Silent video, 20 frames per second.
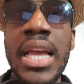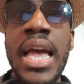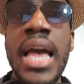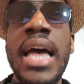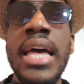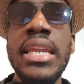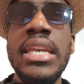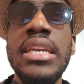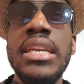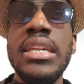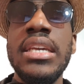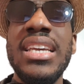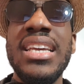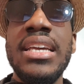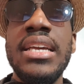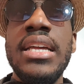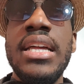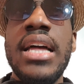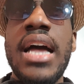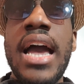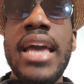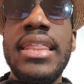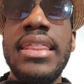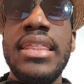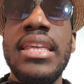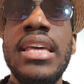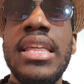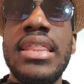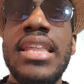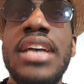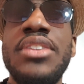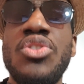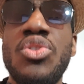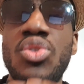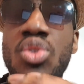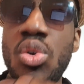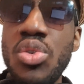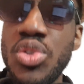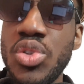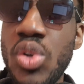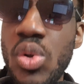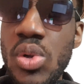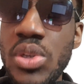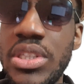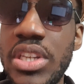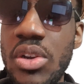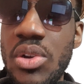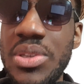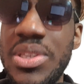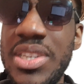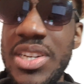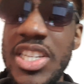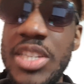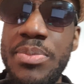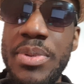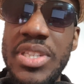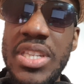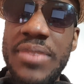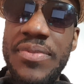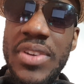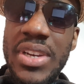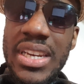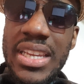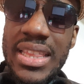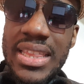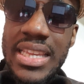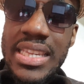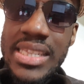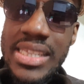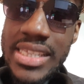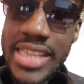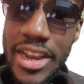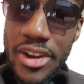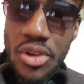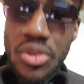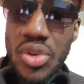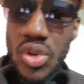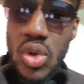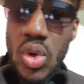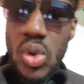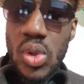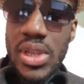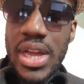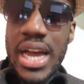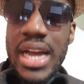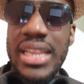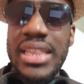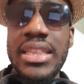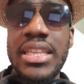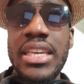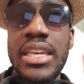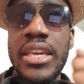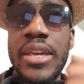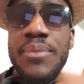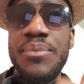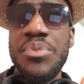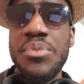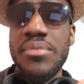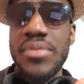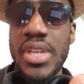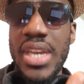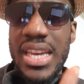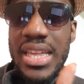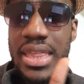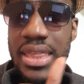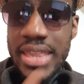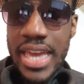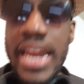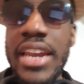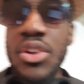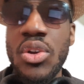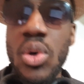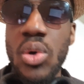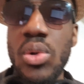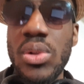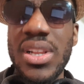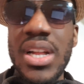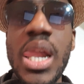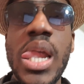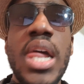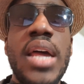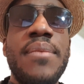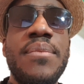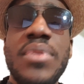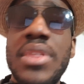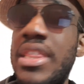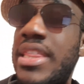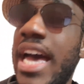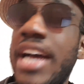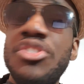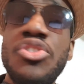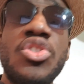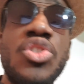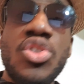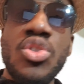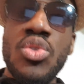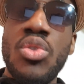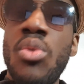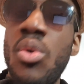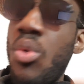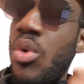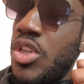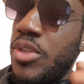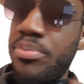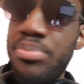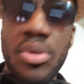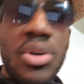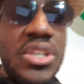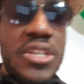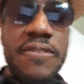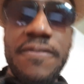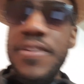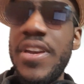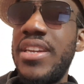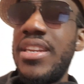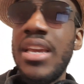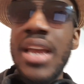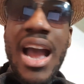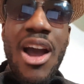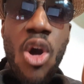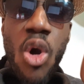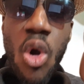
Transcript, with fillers: And I think that those goals they considered, specifically the second goal and the third goal, that just was poor defending.